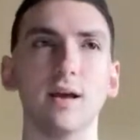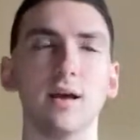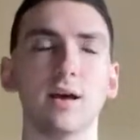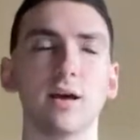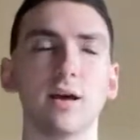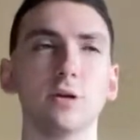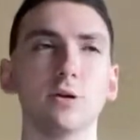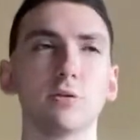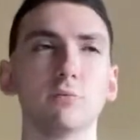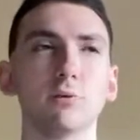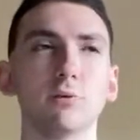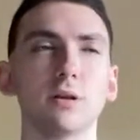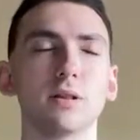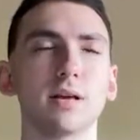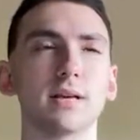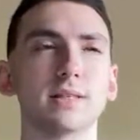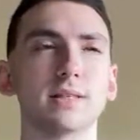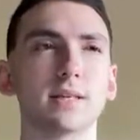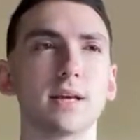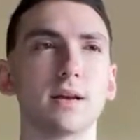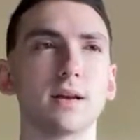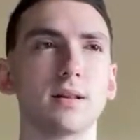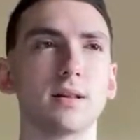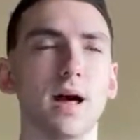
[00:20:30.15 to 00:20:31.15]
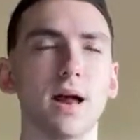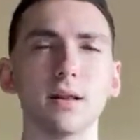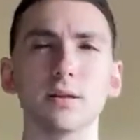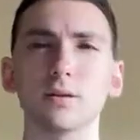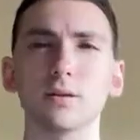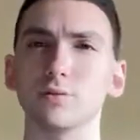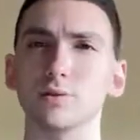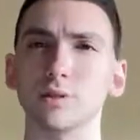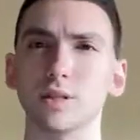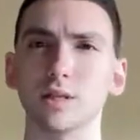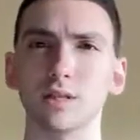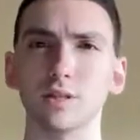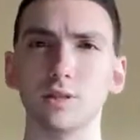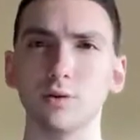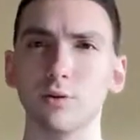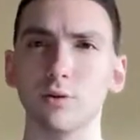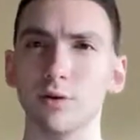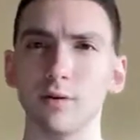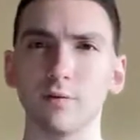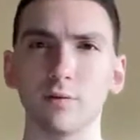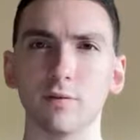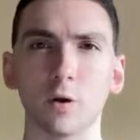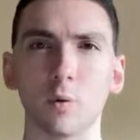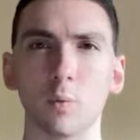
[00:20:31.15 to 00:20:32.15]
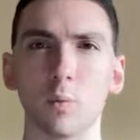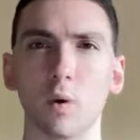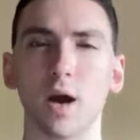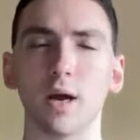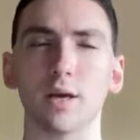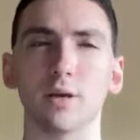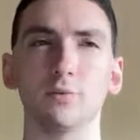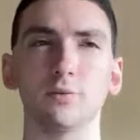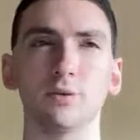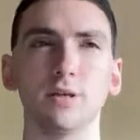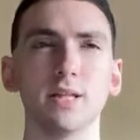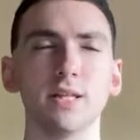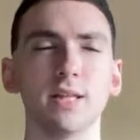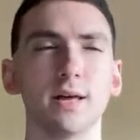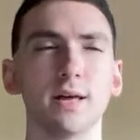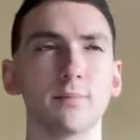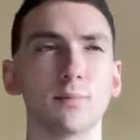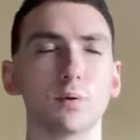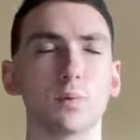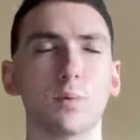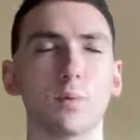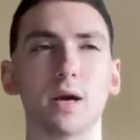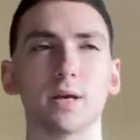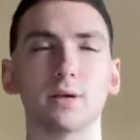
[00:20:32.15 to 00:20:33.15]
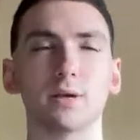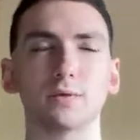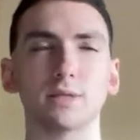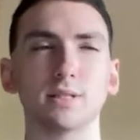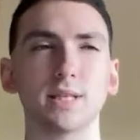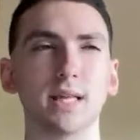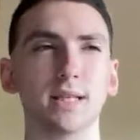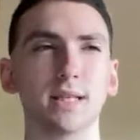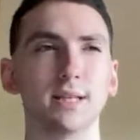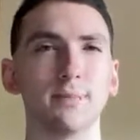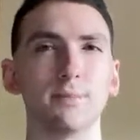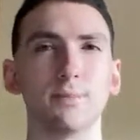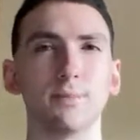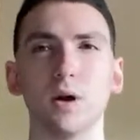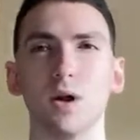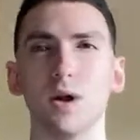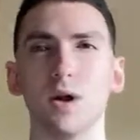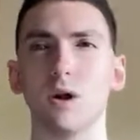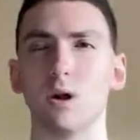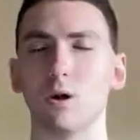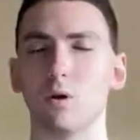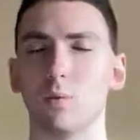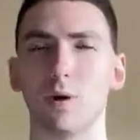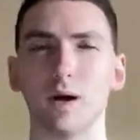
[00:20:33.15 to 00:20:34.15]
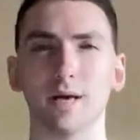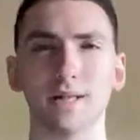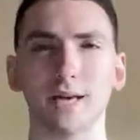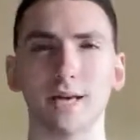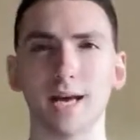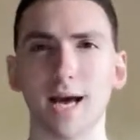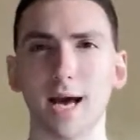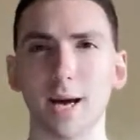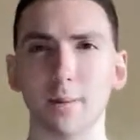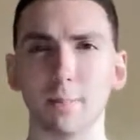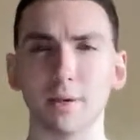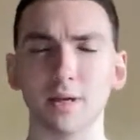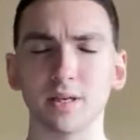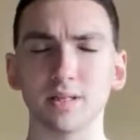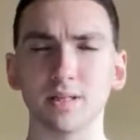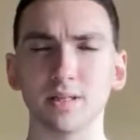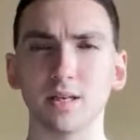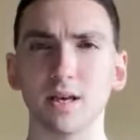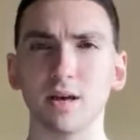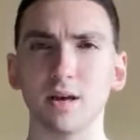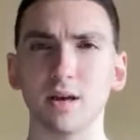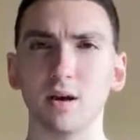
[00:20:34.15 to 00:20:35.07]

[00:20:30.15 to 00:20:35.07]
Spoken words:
and you realize that a lot of those things you don't even know why you did them or why you said them or why they happened.